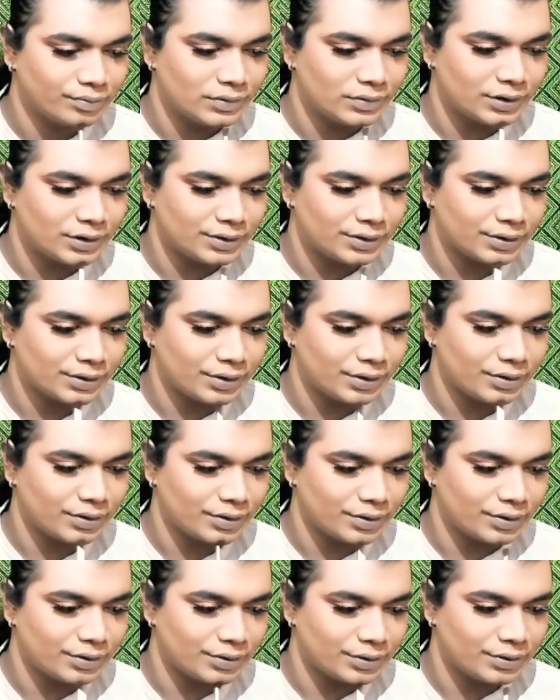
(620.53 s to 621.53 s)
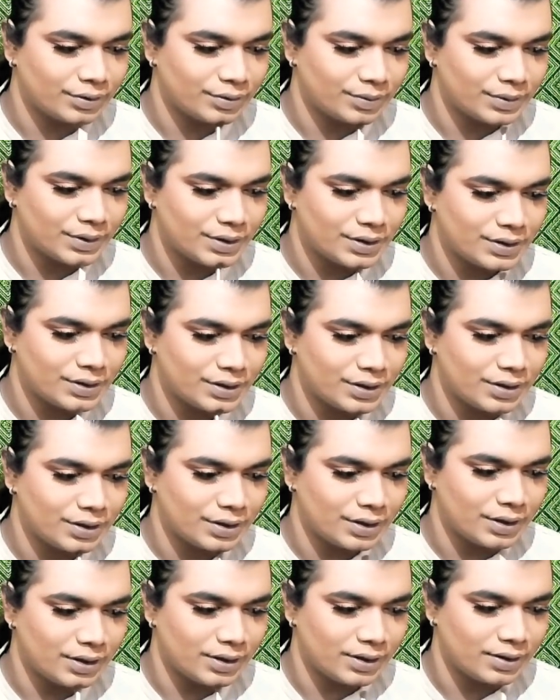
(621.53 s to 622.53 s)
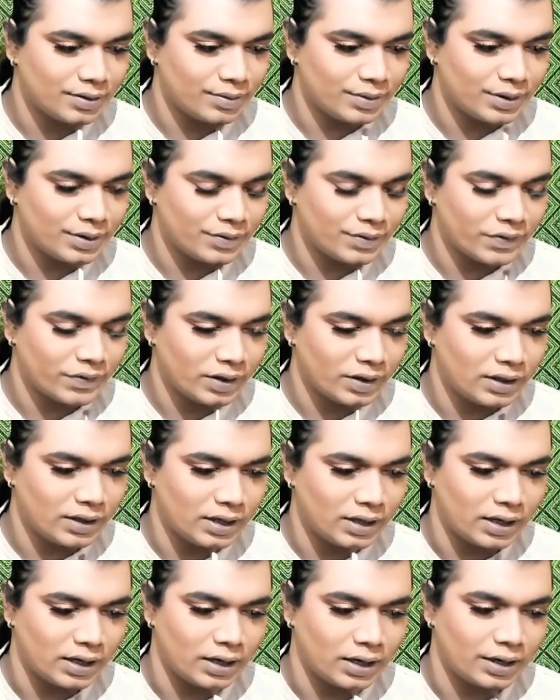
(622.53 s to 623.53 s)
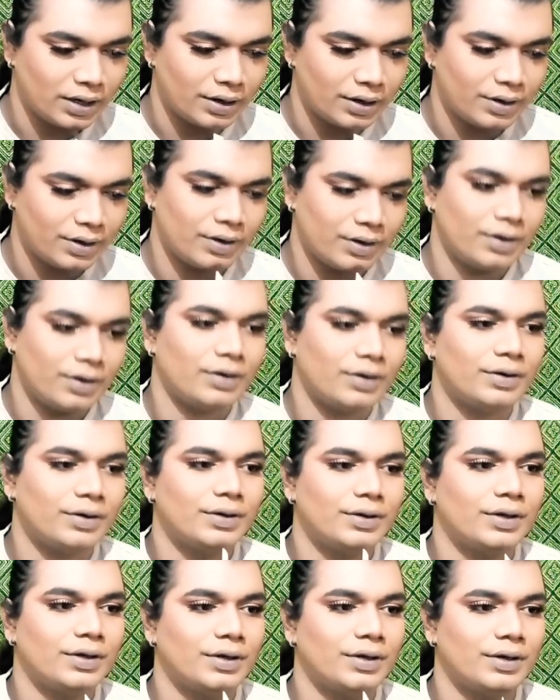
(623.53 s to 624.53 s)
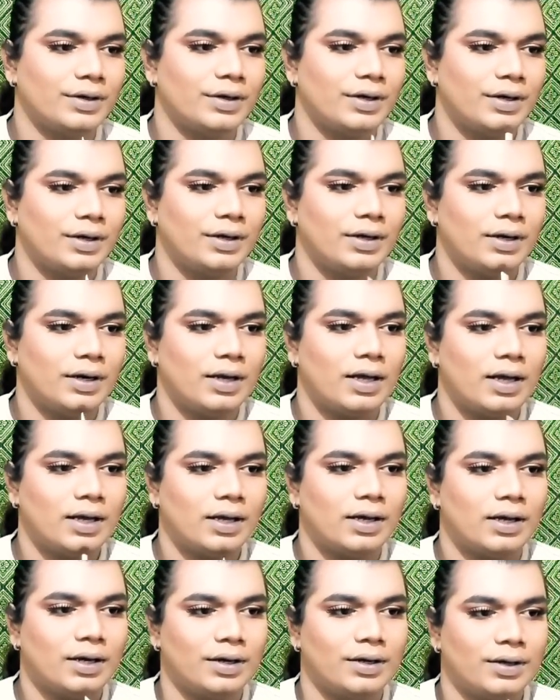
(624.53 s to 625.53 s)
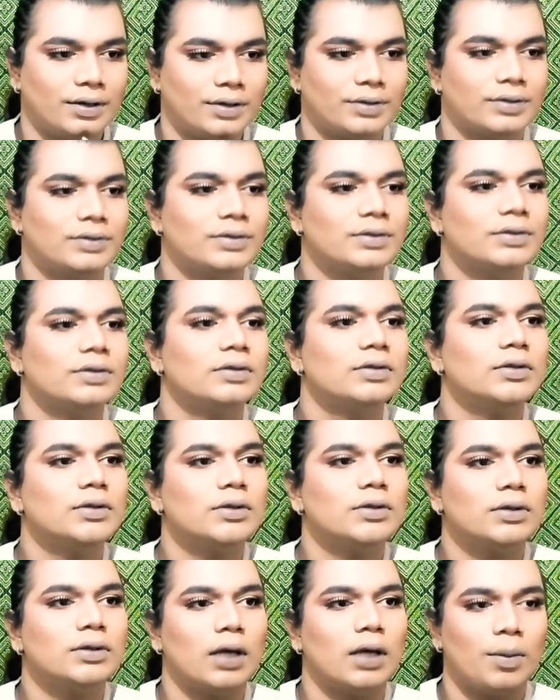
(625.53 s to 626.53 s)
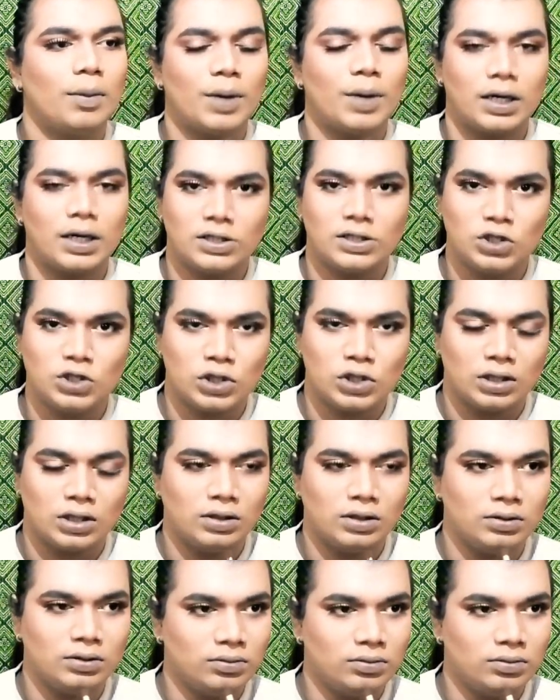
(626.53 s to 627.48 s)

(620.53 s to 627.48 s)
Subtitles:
Just gonna contour my chin a little bit over there. I like a butt chin.